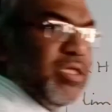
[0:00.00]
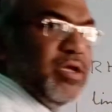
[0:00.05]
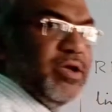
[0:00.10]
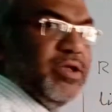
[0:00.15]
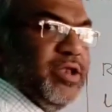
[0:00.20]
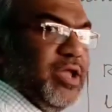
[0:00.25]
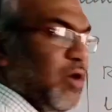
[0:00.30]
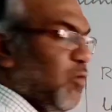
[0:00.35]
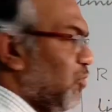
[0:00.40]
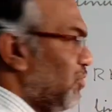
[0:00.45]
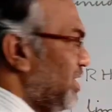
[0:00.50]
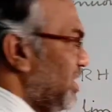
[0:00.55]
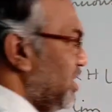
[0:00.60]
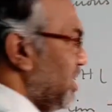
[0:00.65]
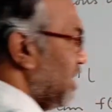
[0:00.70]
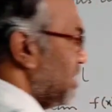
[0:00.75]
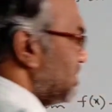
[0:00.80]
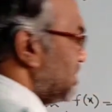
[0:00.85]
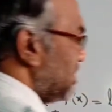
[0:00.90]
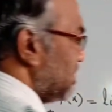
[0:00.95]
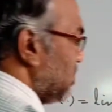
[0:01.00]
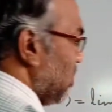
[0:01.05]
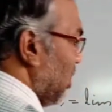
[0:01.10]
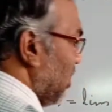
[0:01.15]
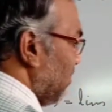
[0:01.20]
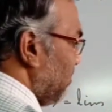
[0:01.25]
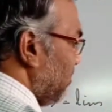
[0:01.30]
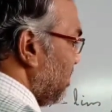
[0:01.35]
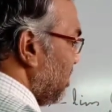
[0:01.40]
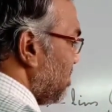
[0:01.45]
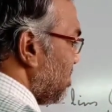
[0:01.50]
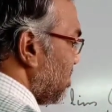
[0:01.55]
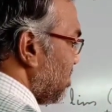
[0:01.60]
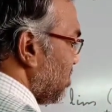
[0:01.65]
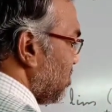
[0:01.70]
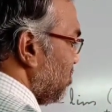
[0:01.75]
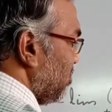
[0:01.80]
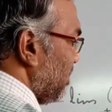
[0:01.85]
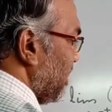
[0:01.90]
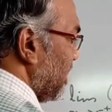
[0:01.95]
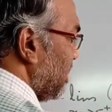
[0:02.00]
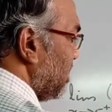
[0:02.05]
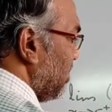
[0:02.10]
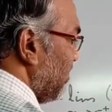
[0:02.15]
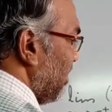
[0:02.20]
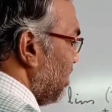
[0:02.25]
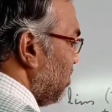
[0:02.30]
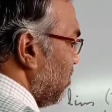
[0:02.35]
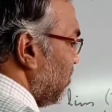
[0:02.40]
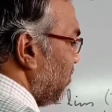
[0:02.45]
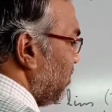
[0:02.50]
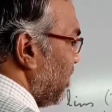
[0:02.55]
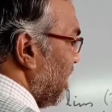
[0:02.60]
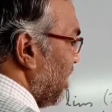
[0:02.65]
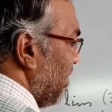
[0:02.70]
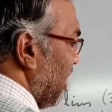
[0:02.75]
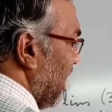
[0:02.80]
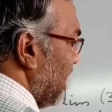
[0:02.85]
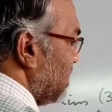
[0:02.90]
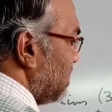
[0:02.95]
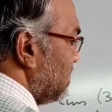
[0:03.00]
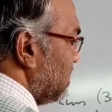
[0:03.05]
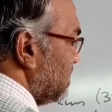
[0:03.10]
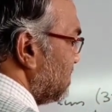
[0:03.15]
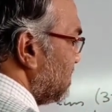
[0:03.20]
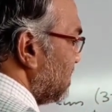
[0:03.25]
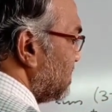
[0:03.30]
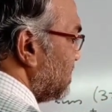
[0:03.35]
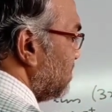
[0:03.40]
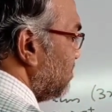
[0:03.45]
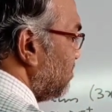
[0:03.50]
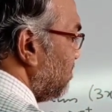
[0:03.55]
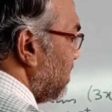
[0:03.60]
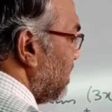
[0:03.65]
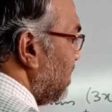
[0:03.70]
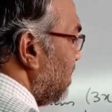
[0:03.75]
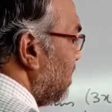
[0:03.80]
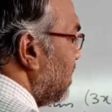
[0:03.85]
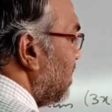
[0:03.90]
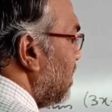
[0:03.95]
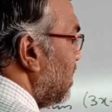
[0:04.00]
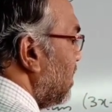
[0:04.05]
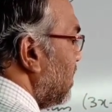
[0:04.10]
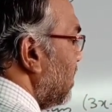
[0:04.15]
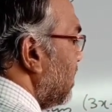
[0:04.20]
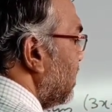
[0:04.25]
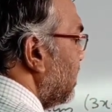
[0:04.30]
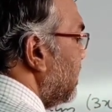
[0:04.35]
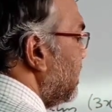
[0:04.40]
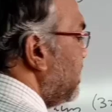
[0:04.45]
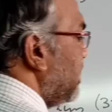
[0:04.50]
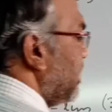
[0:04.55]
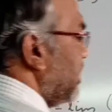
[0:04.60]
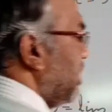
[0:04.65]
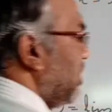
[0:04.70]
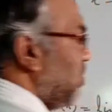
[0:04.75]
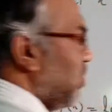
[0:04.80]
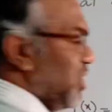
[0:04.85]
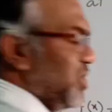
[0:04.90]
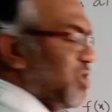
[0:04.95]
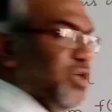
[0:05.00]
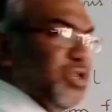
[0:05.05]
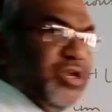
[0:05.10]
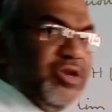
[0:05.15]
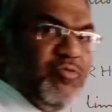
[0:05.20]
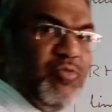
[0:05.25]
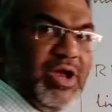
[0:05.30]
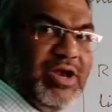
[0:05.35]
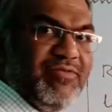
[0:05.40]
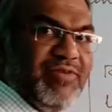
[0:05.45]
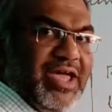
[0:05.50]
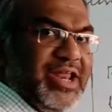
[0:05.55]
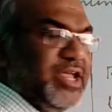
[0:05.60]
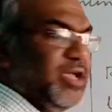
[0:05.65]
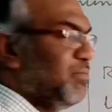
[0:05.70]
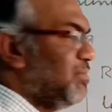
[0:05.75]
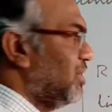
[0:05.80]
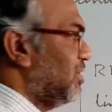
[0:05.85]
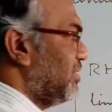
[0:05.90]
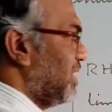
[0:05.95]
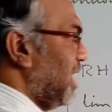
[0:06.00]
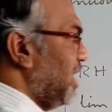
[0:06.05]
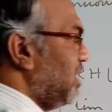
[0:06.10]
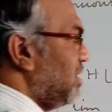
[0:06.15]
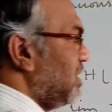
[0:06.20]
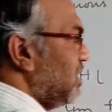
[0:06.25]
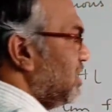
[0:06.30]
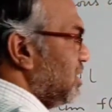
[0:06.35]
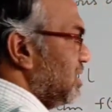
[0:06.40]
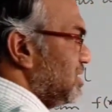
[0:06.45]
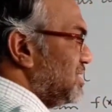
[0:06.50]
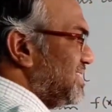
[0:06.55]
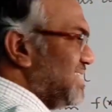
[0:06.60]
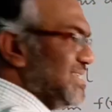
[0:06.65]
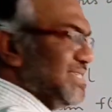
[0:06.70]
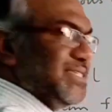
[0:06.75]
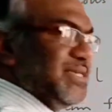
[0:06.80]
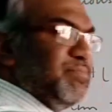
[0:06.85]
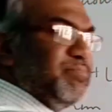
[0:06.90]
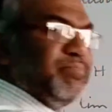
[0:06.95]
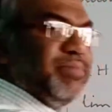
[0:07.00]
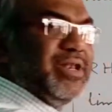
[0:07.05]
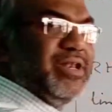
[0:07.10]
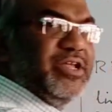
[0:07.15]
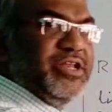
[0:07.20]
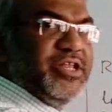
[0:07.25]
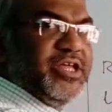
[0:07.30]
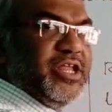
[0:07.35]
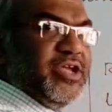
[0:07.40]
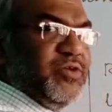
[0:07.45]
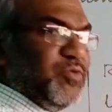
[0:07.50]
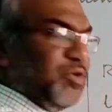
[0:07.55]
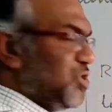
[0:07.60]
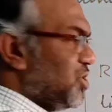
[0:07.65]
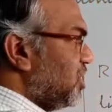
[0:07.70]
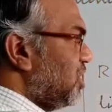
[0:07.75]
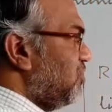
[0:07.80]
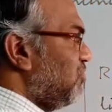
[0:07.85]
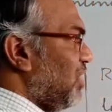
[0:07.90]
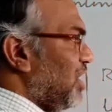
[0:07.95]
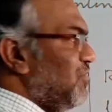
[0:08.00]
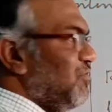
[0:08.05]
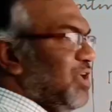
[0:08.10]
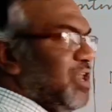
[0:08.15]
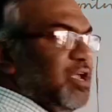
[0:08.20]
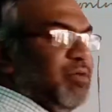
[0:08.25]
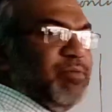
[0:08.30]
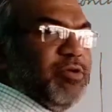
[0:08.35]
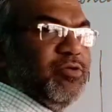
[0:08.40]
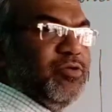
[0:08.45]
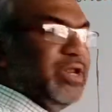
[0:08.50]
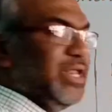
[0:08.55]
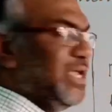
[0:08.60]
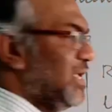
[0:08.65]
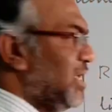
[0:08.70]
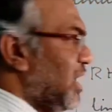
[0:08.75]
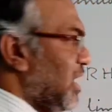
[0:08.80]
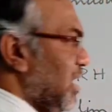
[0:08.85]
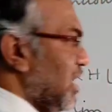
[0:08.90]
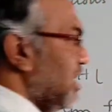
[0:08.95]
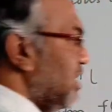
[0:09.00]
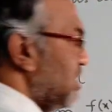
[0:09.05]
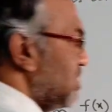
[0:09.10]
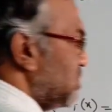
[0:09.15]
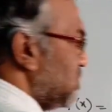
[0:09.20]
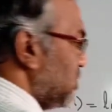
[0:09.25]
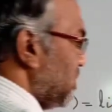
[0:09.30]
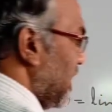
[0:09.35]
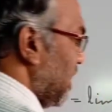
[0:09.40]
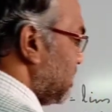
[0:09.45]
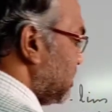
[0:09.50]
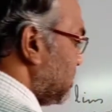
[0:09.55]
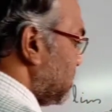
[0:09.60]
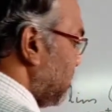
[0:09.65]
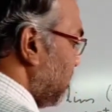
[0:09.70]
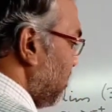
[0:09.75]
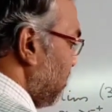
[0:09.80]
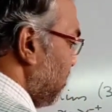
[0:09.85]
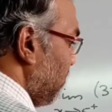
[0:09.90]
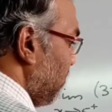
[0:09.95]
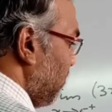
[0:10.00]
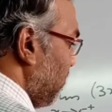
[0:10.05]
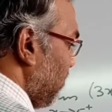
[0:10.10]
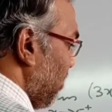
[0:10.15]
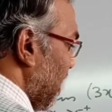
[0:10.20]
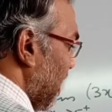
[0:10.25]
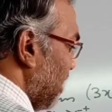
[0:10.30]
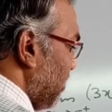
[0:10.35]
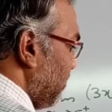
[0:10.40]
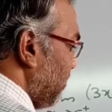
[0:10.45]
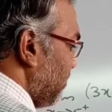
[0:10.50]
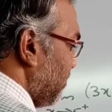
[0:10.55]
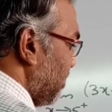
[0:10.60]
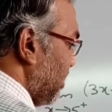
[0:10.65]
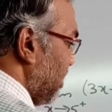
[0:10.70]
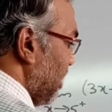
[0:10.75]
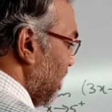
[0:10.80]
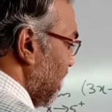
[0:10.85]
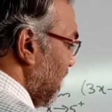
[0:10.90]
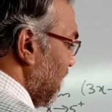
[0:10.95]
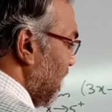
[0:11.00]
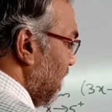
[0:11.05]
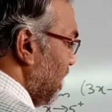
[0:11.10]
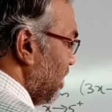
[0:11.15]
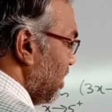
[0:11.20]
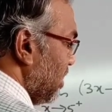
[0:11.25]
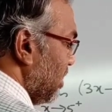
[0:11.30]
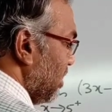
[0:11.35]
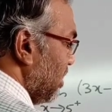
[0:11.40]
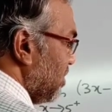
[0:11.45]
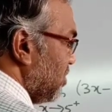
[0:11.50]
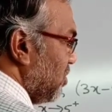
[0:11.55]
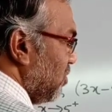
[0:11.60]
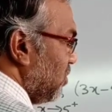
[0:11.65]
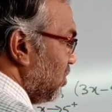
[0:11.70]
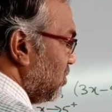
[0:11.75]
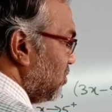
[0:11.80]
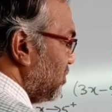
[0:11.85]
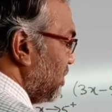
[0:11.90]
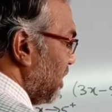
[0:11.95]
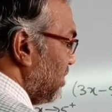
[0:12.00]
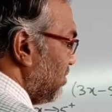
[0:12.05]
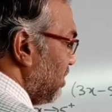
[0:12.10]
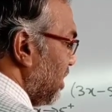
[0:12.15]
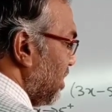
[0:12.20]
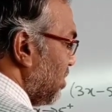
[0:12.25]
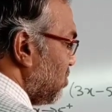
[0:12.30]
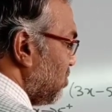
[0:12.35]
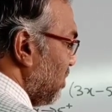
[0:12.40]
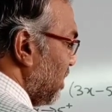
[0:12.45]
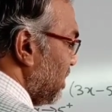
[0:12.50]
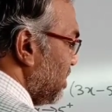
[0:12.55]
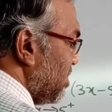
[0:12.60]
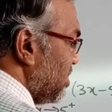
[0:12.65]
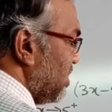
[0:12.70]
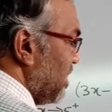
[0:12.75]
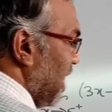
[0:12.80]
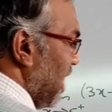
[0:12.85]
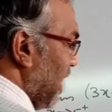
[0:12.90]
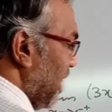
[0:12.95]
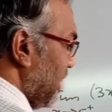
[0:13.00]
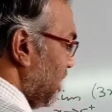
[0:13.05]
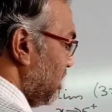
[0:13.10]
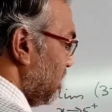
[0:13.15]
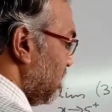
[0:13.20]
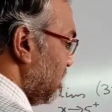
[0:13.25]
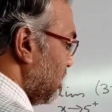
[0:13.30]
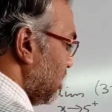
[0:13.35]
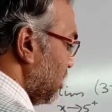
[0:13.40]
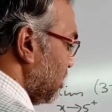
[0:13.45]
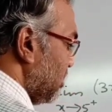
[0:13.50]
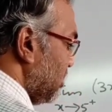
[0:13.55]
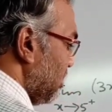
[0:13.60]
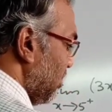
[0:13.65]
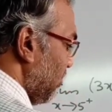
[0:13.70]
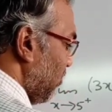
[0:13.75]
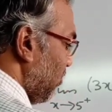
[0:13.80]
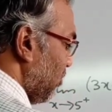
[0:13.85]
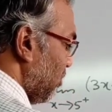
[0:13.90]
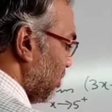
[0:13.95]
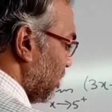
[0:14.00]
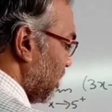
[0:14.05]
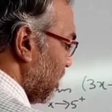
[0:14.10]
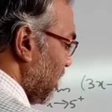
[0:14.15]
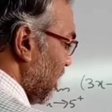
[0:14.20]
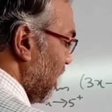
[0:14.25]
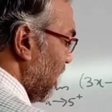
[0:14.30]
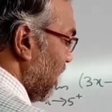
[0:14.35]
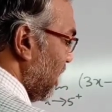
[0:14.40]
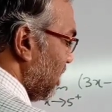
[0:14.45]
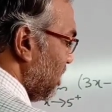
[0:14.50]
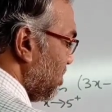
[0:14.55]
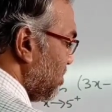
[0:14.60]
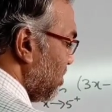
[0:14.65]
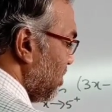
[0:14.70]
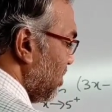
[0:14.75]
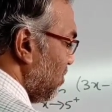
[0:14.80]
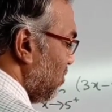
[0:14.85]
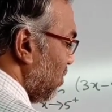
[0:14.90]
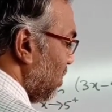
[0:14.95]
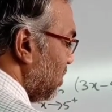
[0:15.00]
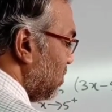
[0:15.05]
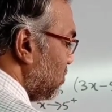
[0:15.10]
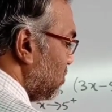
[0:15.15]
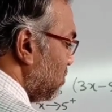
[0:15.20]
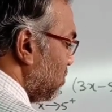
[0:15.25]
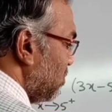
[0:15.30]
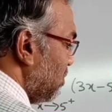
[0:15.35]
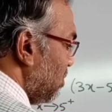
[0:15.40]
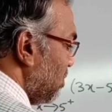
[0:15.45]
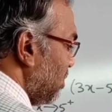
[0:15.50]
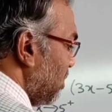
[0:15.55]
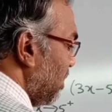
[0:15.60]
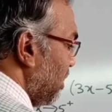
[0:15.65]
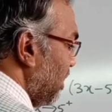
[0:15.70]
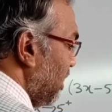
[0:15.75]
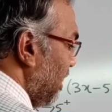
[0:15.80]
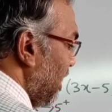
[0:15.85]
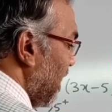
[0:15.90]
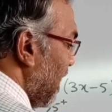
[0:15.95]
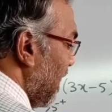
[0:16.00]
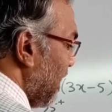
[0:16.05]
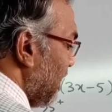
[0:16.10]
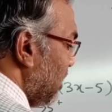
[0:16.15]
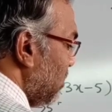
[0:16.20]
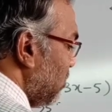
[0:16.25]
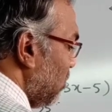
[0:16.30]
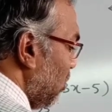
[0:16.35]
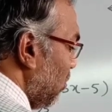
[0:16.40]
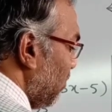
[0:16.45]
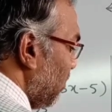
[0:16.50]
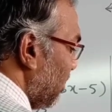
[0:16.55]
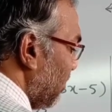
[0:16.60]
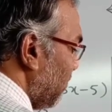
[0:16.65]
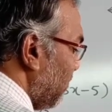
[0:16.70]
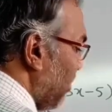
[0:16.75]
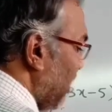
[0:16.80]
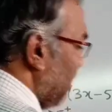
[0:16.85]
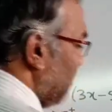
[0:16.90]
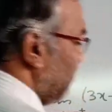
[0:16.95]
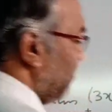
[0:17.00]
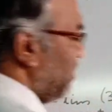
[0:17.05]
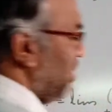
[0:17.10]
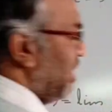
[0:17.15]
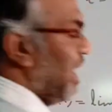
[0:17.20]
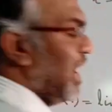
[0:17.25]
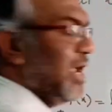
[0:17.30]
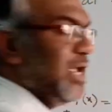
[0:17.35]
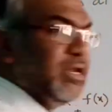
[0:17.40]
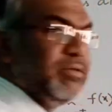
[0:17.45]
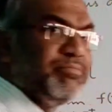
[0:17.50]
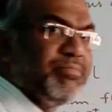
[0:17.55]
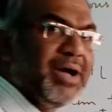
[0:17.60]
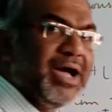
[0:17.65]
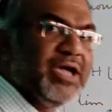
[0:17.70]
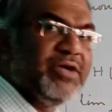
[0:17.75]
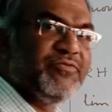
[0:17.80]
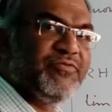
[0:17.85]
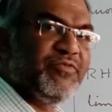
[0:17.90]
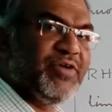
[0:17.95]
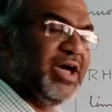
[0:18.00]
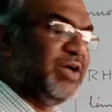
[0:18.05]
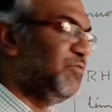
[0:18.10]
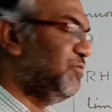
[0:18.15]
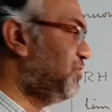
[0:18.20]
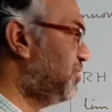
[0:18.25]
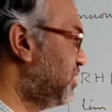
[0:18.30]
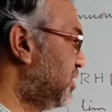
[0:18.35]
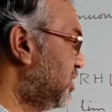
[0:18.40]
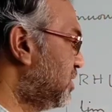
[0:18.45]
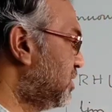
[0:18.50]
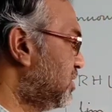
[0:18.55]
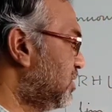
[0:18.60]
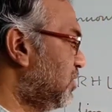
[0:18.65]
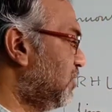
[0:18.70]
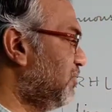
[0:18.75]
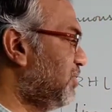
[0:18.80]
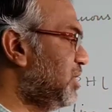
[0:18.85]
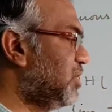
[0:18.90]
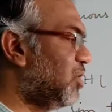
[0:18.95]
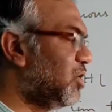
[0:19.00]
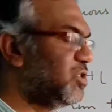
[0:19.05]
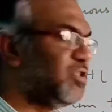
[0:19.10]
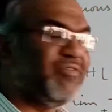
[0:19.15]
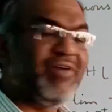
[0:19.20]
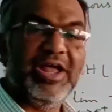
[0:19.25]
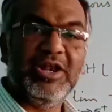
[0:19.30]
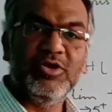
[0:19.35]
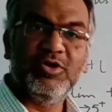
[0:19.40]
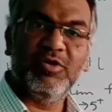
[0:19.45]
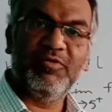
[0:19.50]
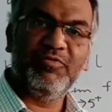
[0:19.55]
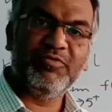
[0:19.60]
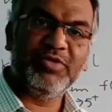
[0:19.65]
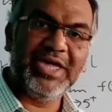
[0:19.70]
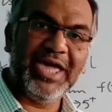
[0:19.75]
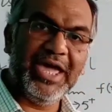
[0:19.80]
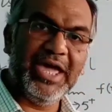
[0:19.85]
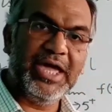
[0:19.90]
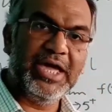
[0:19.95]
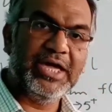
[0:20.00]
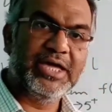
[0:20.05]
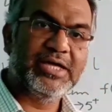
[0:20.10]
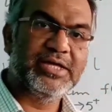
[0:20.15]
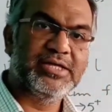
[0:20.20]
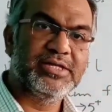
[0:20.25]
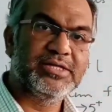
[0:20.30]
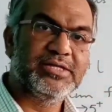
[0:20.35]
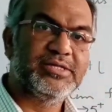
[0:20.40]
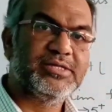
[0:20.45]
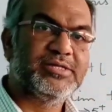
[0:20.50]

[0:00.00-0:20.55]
Now we can solve this to get the value of k, right? It's a simple linear equation in one variable, right? It's a simple linear equation in one variable only, k. So that's 5k is equal to 10 minus 1 is 9. Therefore k is equal to 9 over 5. 9 by 5. We got the value of k.